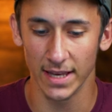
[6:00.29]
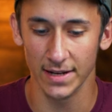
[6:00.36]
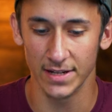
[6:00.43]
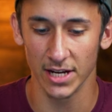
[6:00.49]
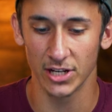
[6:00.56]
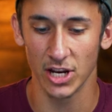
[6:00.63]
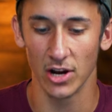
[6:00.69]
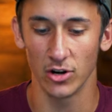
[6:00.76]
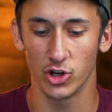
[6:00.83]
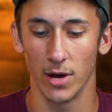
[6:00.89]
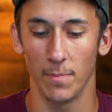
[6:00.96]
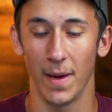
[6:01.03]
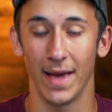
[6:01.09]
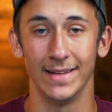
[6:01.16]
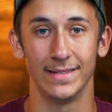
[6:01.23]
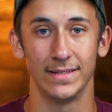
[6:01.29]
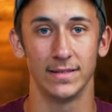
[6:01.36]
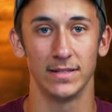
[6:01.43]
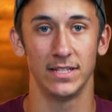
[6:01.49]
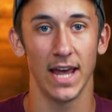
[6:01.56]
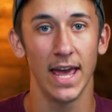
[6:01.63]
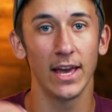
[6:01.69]
the dictatorship has
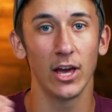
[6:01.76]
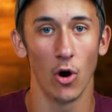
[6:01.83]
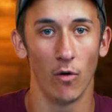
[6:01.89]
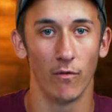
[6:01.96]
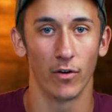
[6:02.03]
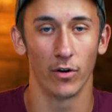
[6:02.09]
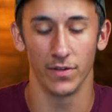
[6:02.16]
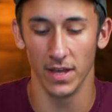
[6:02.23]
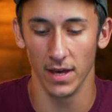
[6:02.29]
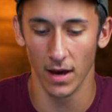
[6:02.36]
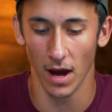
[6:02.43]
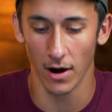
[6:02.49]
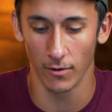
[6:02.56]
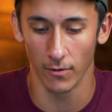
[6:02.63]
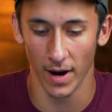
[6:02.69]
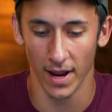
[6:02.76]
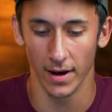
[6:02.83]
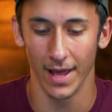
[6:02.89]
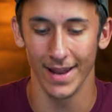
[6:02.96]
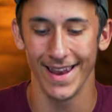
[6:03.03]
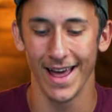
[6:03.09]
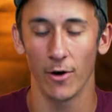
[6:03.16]
taken over the
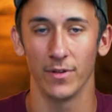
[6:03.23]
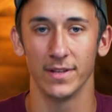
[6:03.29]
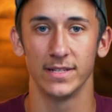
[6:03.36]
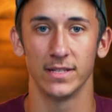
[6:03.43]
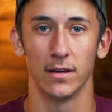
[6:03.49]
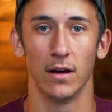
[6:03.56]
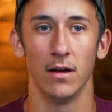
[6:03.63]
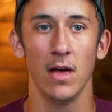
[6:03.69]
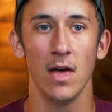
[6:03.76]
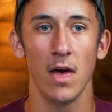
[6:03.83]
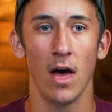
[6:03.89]
Iran, and now it's a